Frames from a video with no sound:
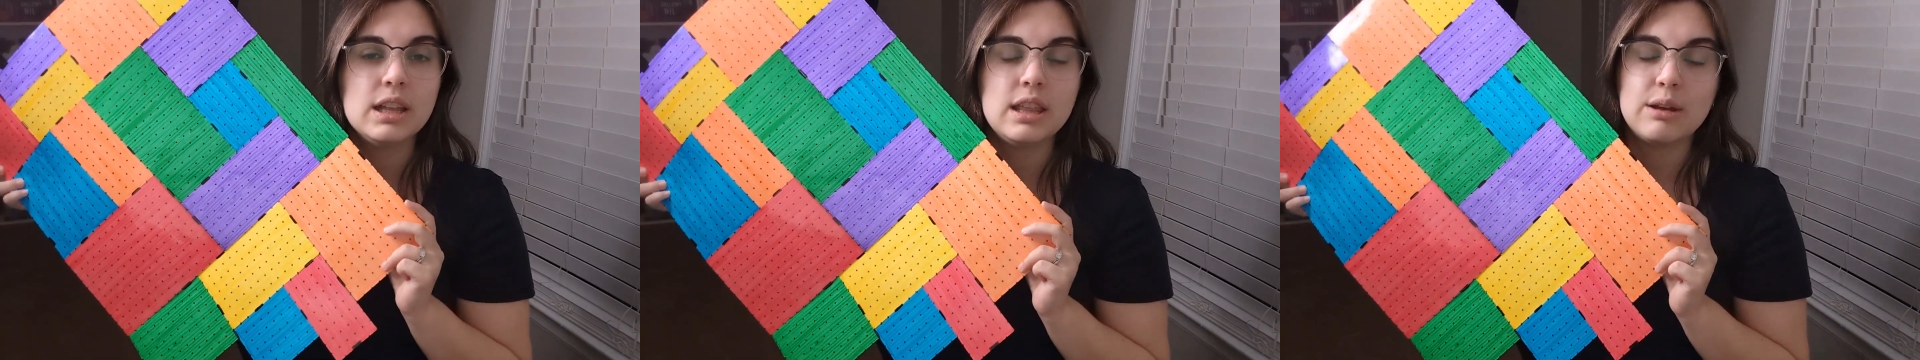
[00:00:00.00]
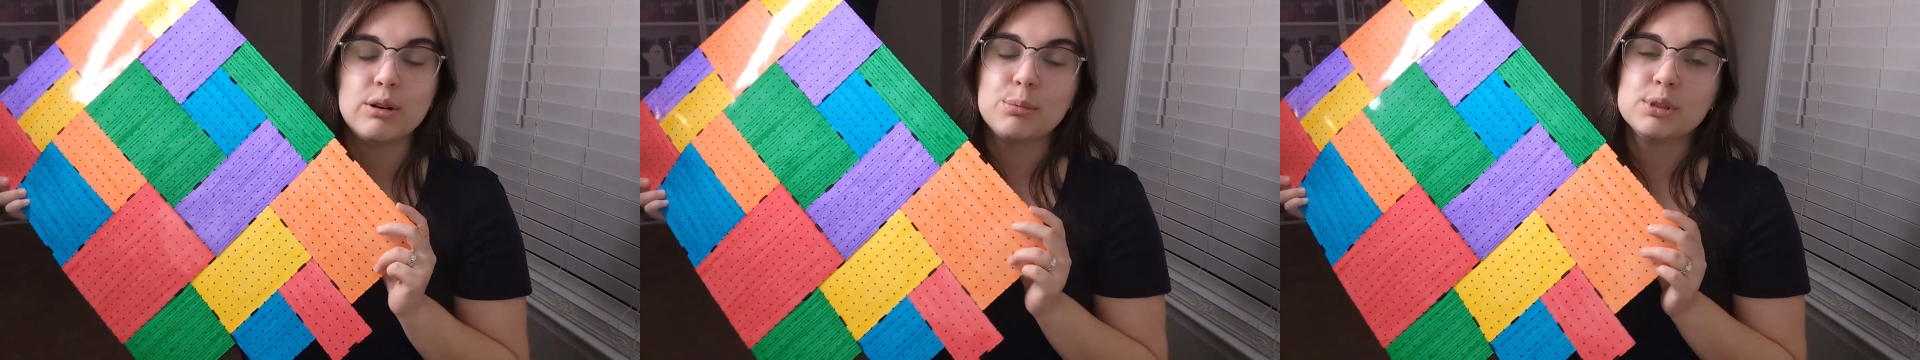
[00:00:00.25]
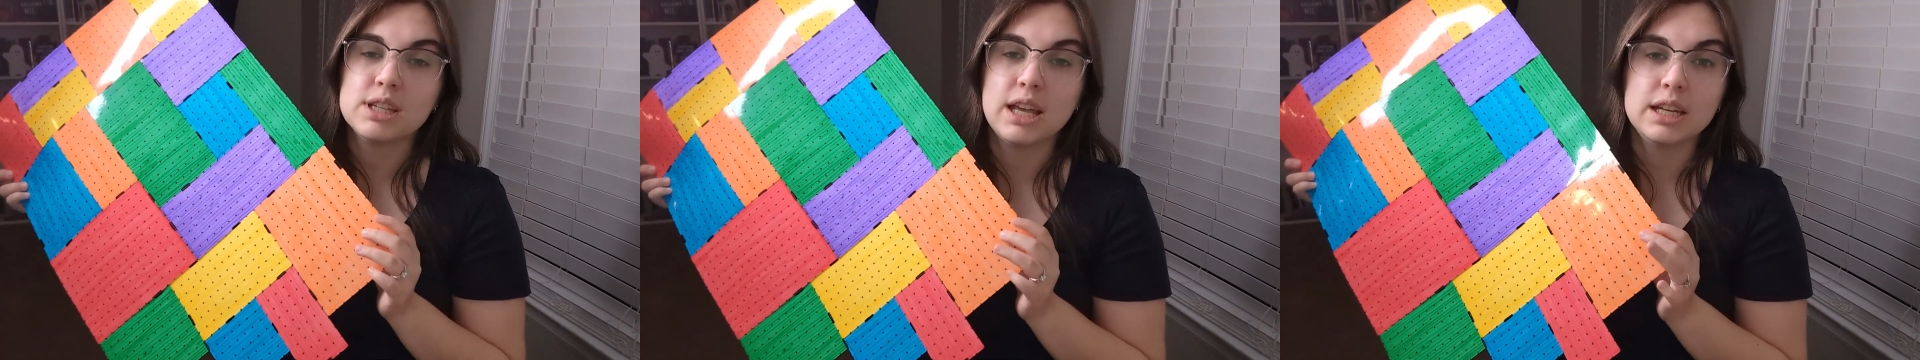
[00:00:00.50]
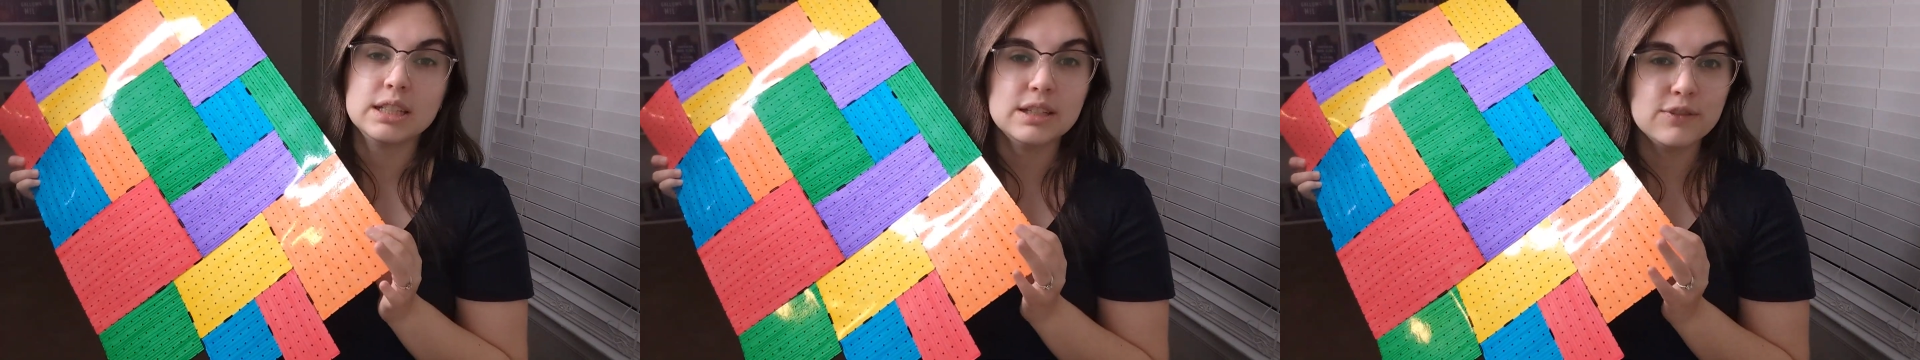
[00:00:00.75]
They
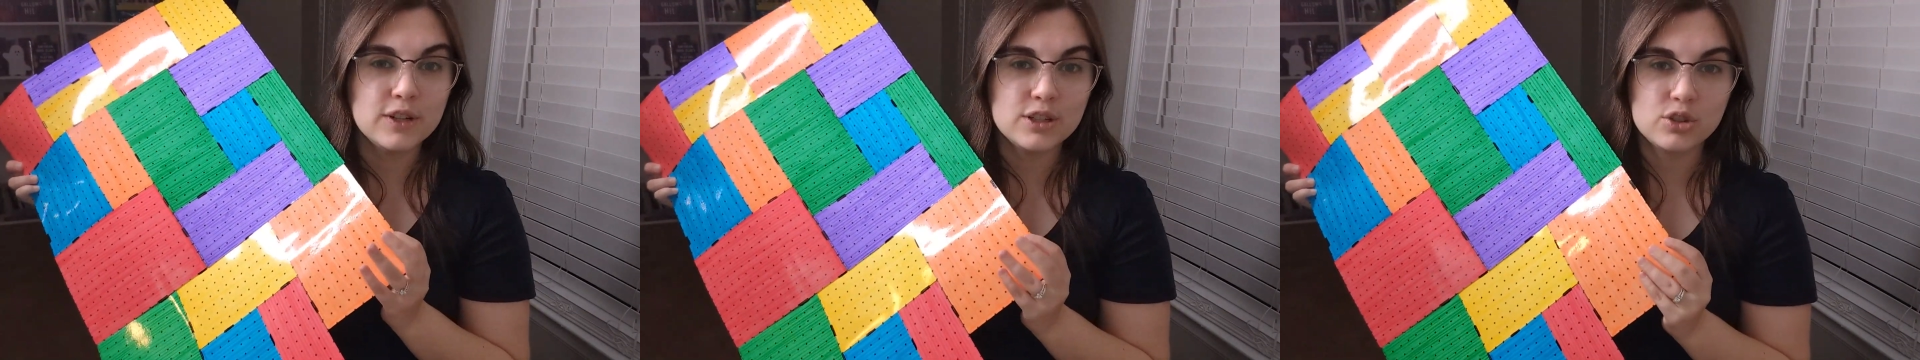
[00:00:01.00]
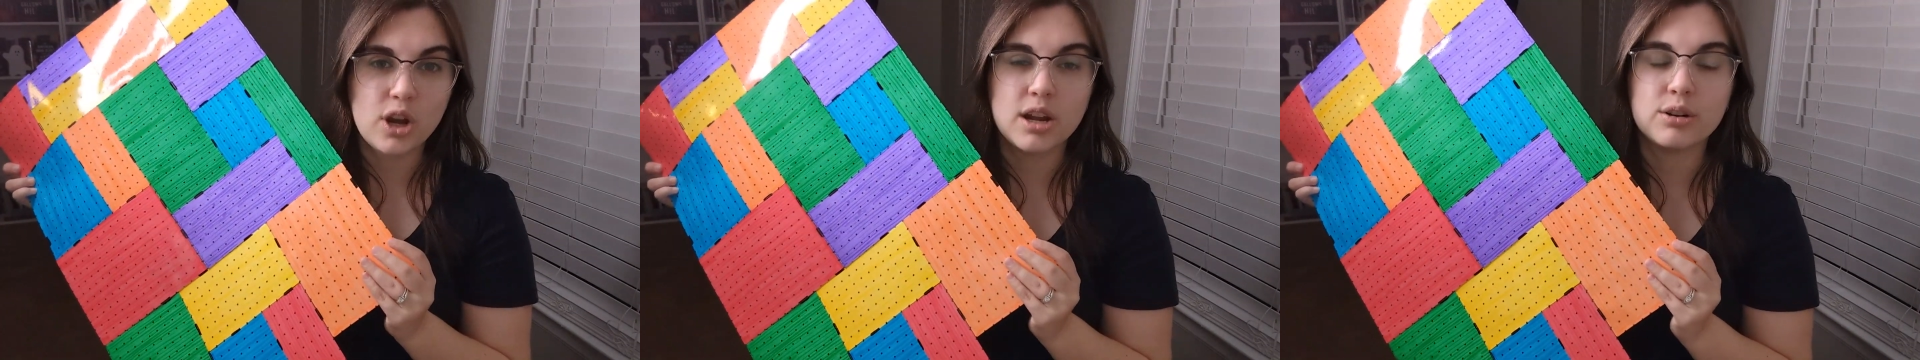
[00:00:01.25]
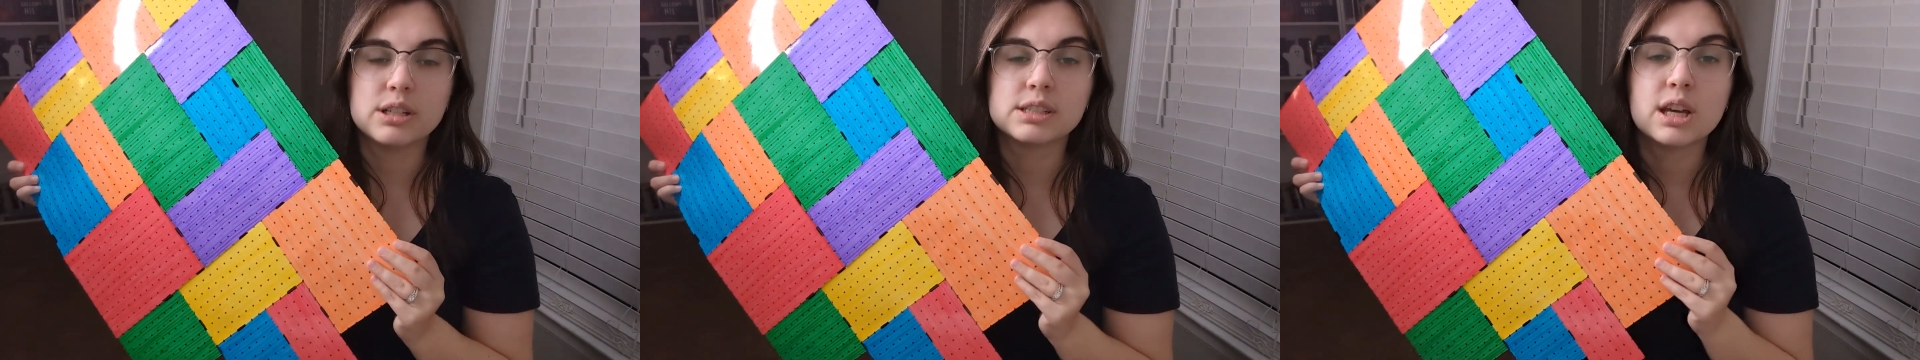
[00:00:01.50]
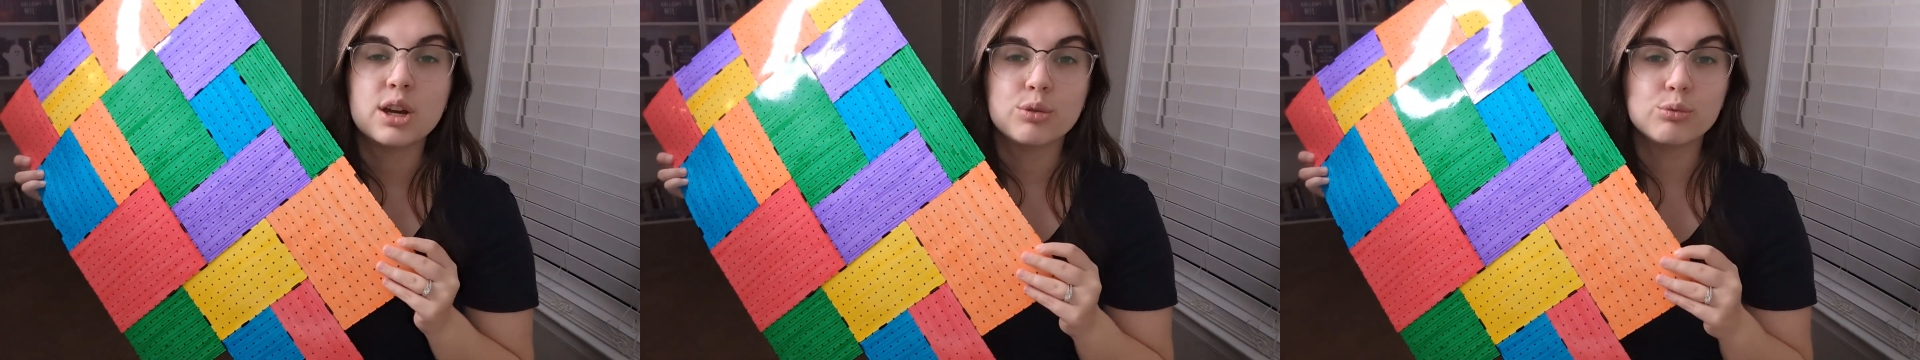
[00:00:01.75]
represent different genres.